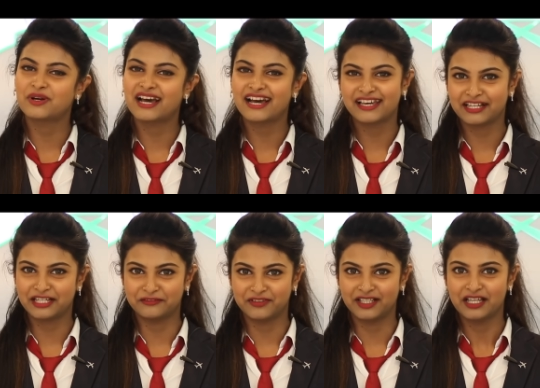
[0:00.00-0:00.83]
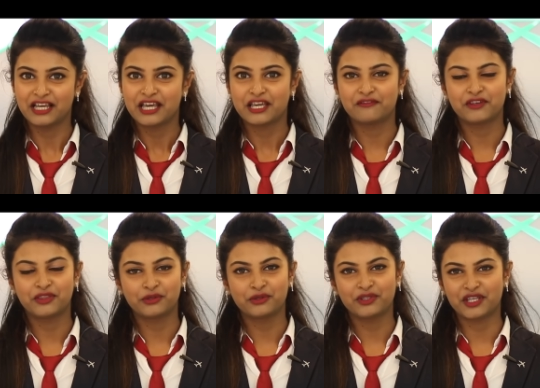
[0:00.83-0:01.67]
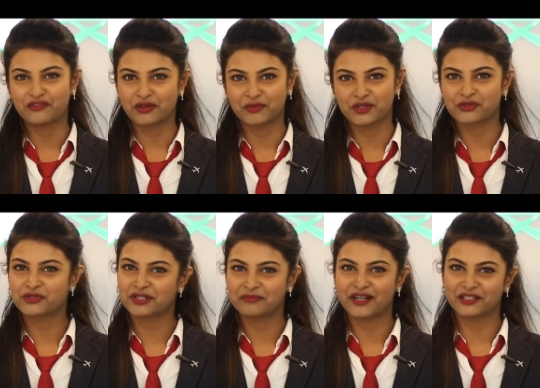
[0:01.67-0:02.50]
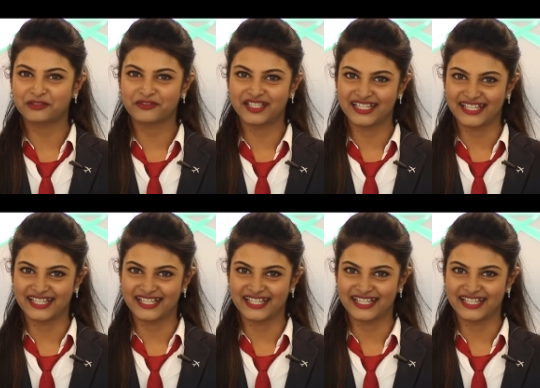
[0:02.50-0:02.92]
to a higher level, even though they are from the rural part of